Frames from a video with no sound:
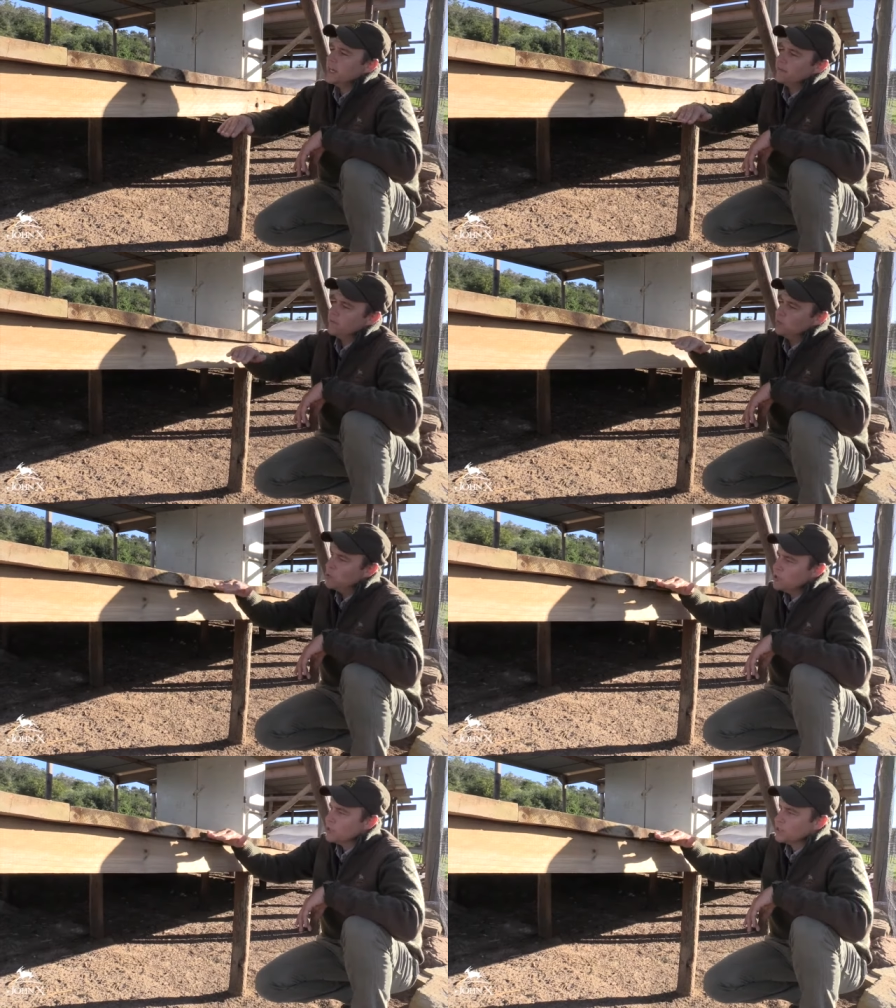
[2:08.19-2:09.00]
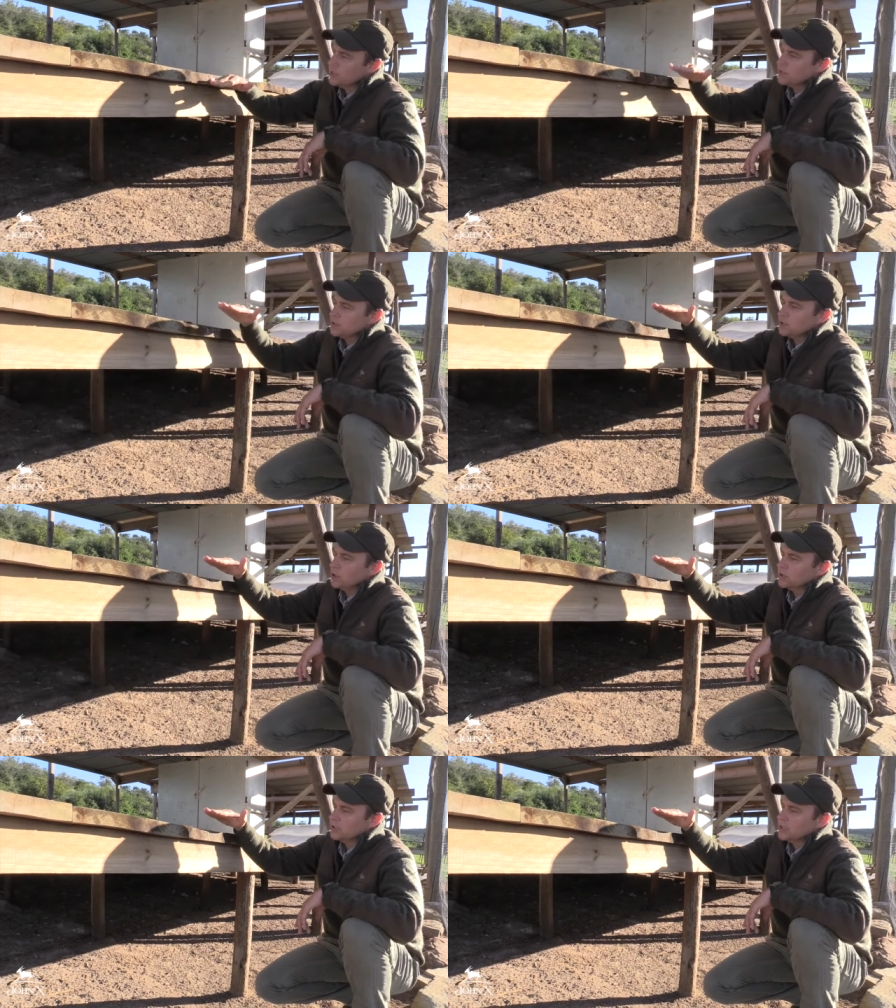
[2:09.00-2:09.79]
have the wood, the
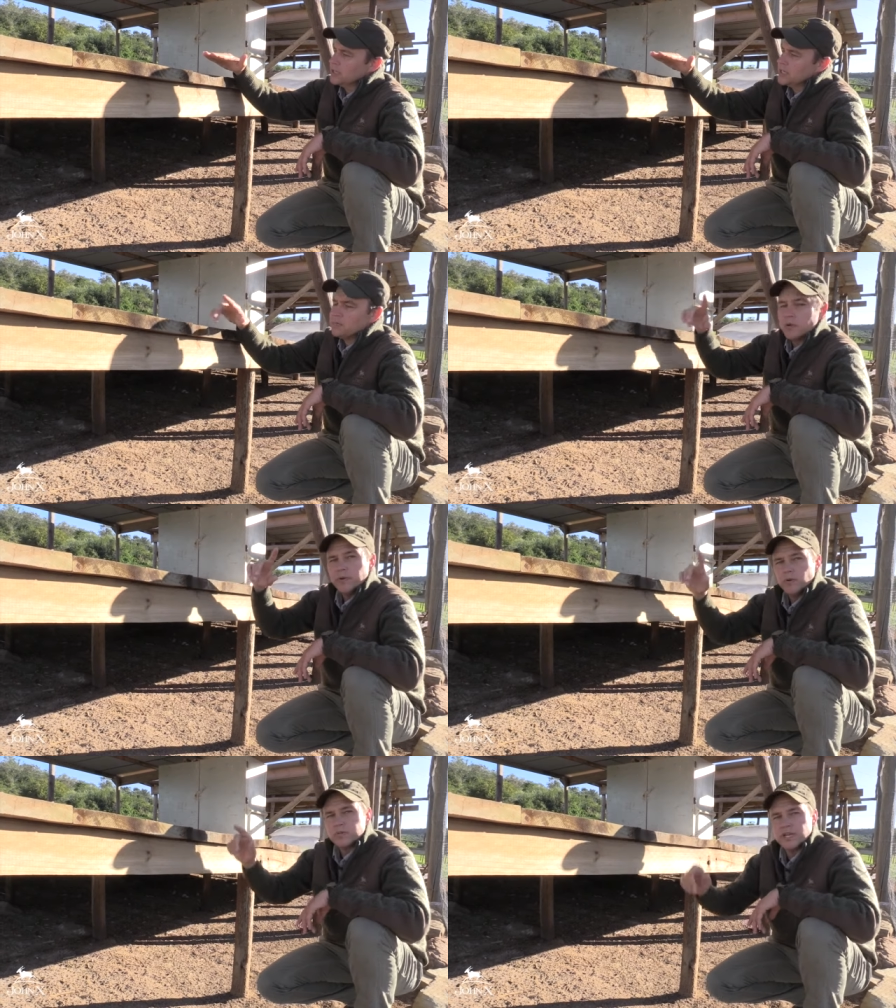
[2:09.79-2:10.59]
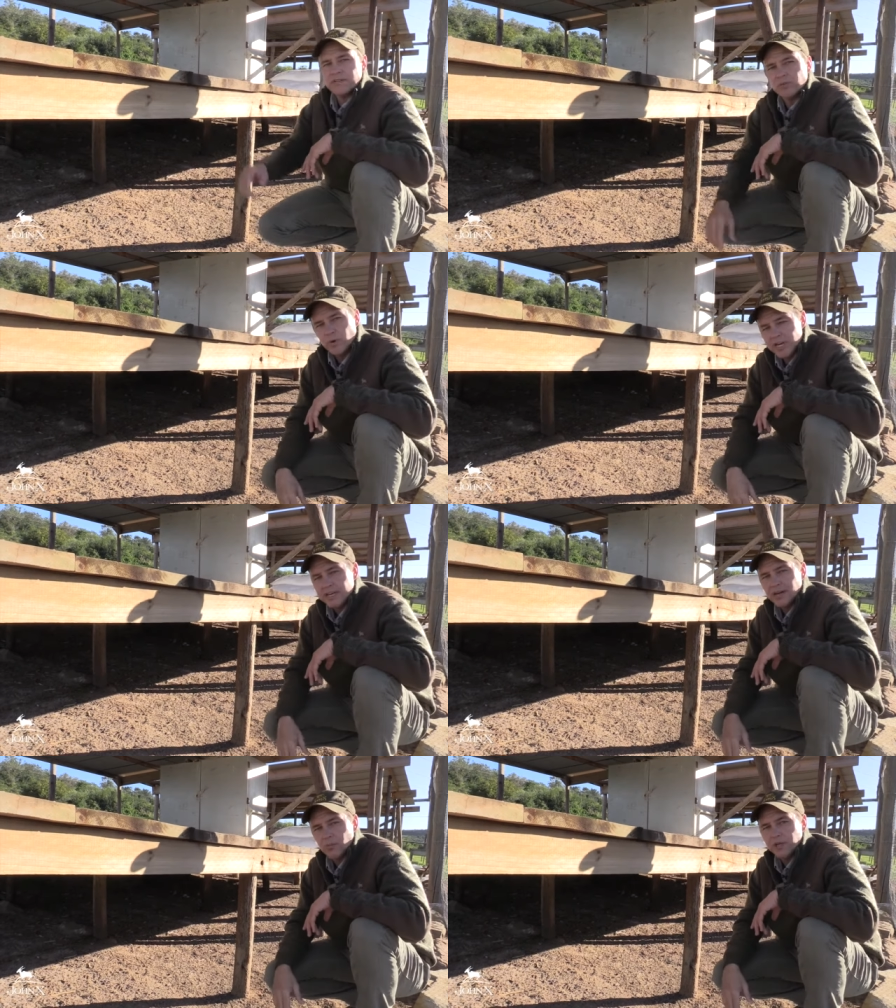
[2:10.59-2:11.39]
salt, but we also have the wind
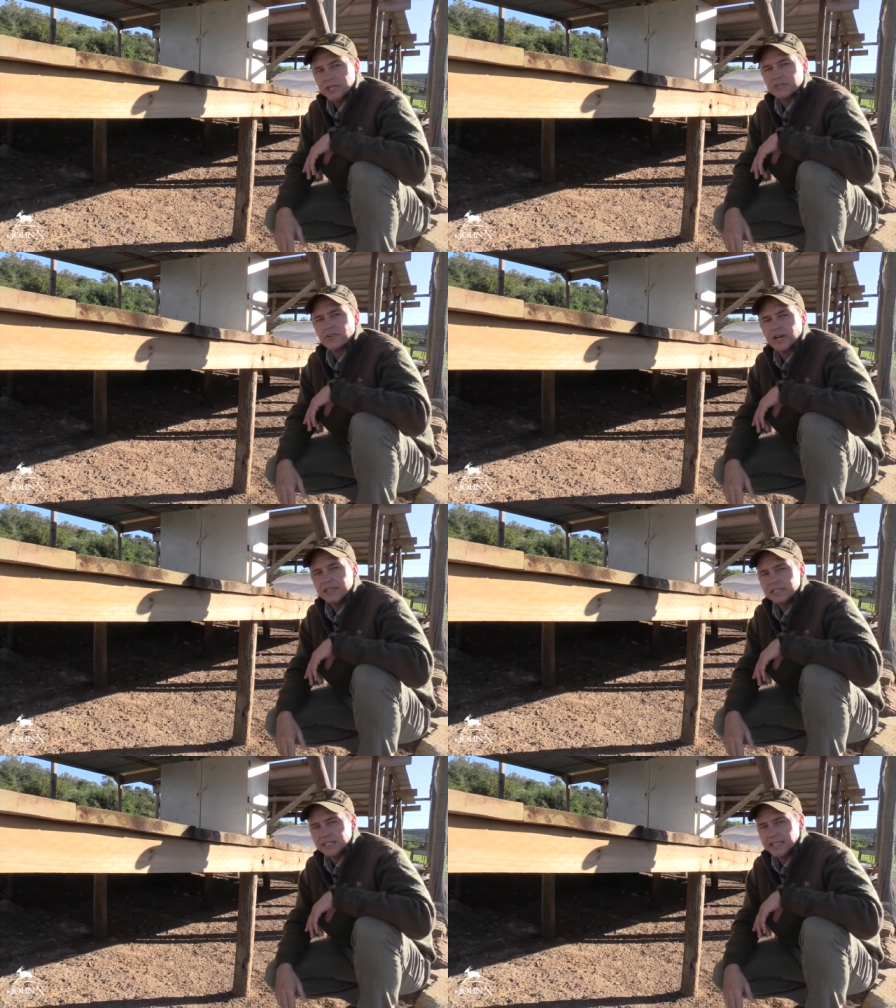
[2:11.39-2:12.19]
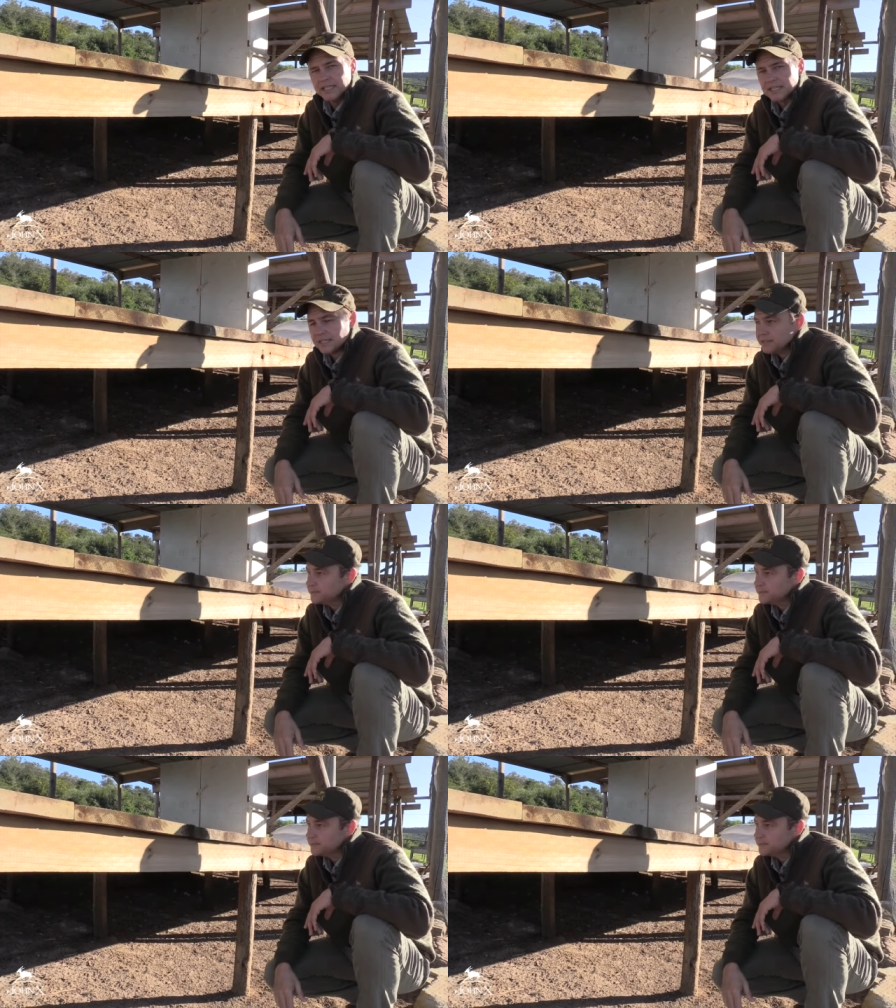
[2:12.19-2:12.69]
helping us dry these skins.